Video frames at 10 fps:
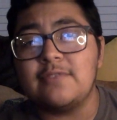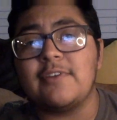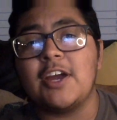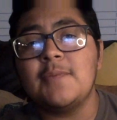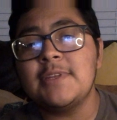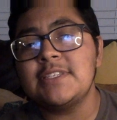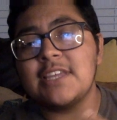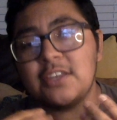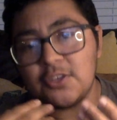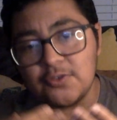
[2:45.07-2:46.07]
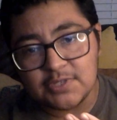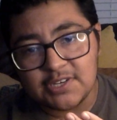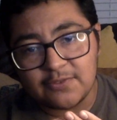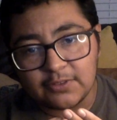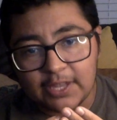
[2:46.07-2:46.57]
environments and use
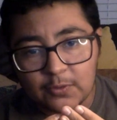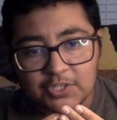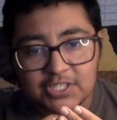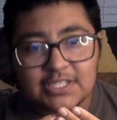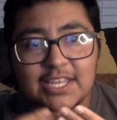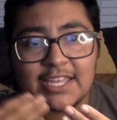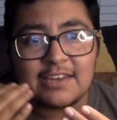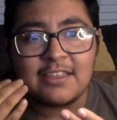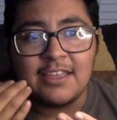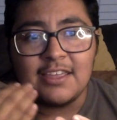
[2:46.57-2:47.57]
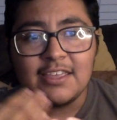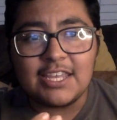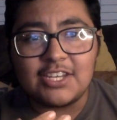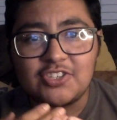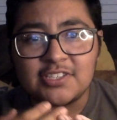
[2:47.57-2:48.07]
different languages in
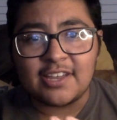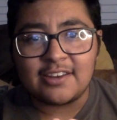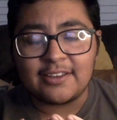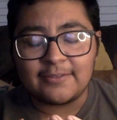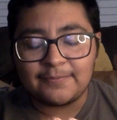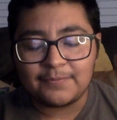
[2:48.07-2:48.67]
each setting.